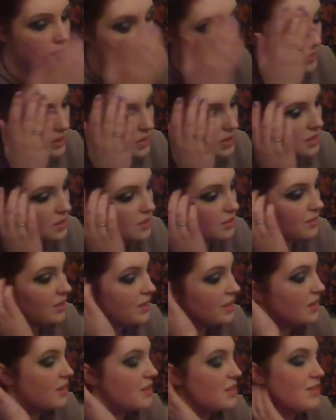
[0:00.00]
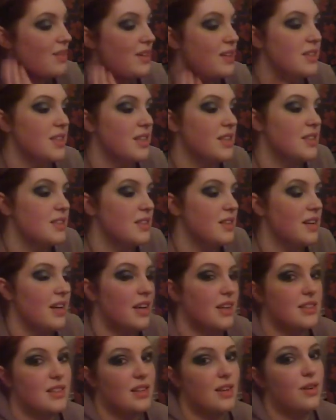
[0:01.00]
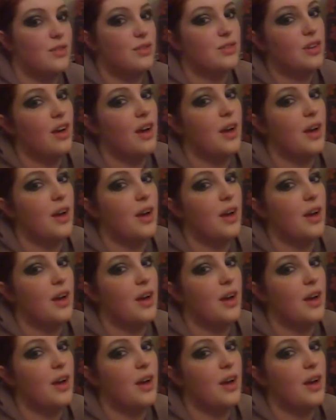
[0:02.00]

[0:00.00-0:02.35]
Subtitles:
Which is a really nice foundation, it lasts a long time.